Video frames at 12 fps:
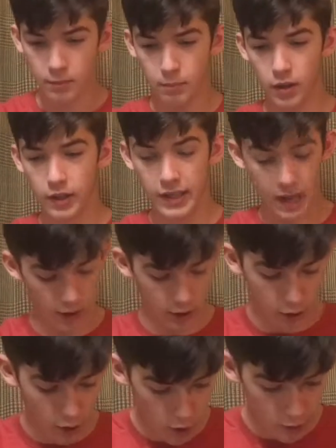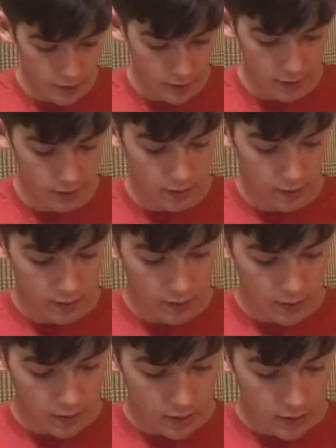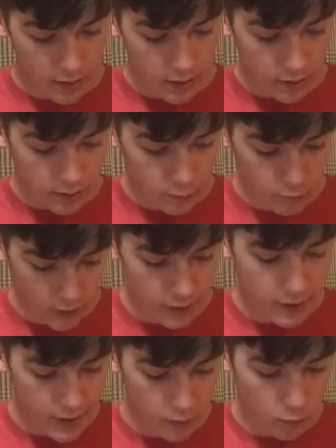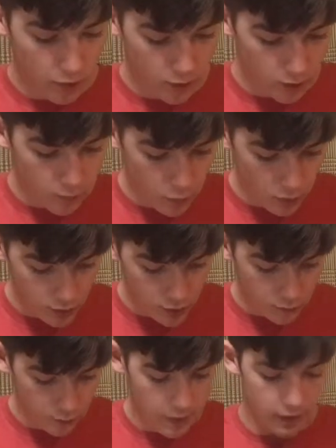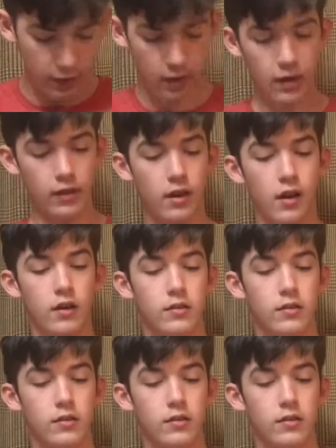but yeah, a crawl really did work wonders for me, and